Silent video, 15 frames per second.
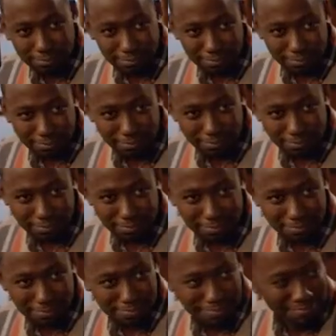
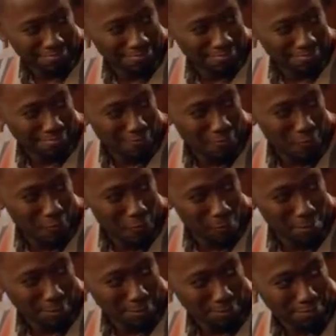
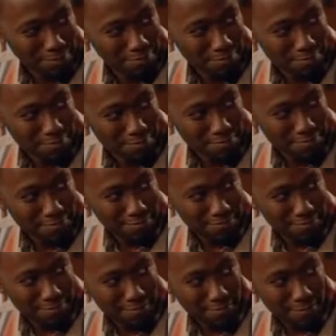
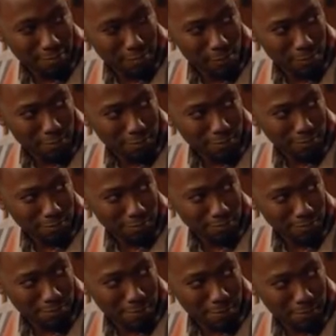
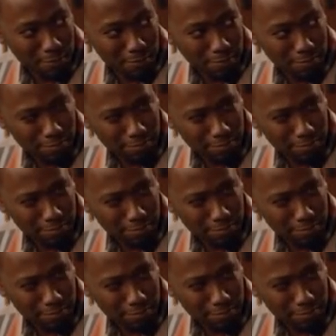The person shown says nothing.